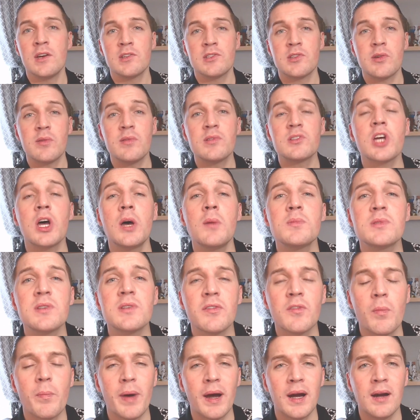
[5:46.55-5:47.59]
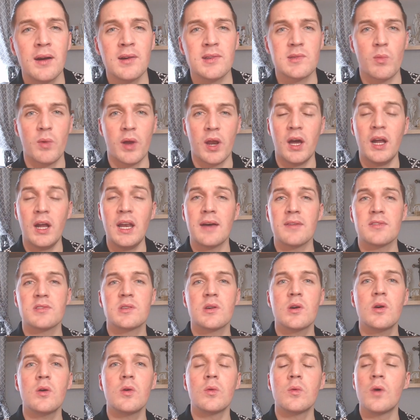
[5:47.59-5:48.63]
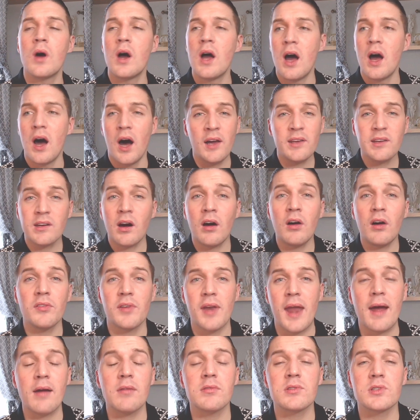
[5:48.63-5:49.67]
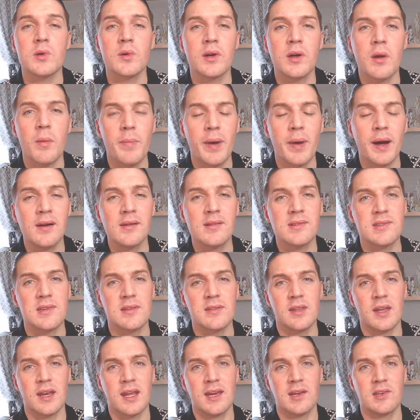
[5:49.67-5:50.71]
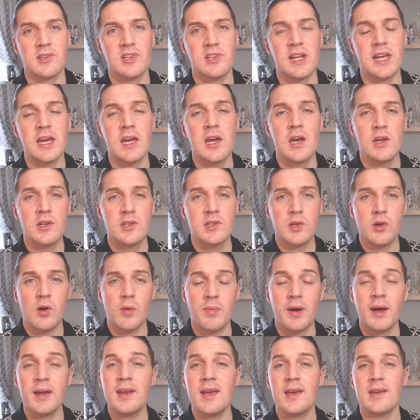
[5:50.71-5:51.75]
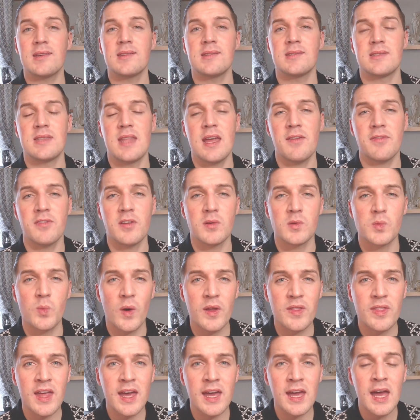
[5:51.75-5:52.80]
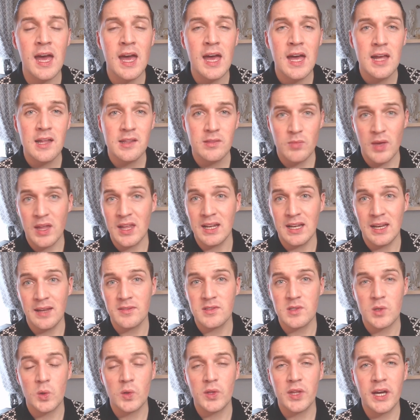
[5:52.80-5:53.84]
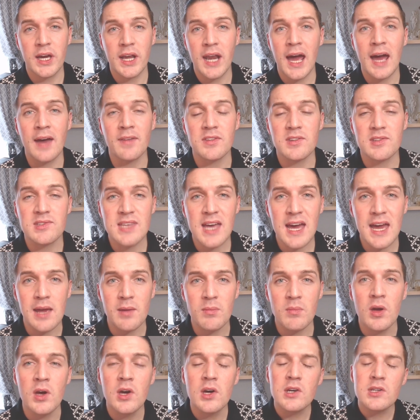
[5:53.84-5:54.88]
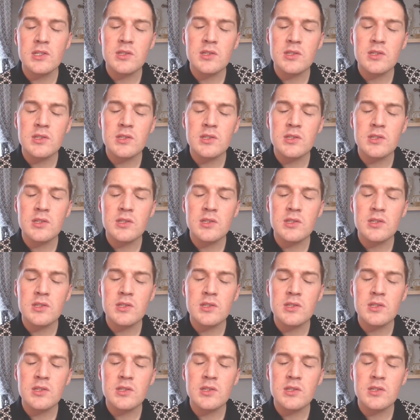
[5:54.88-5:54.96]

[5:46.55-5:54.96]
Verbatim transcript: So in terms of comparison, when I left school, I can't now do a comparison that actually, do you know what, my nieces and nephews, when they, they leave school, they're going to have the same.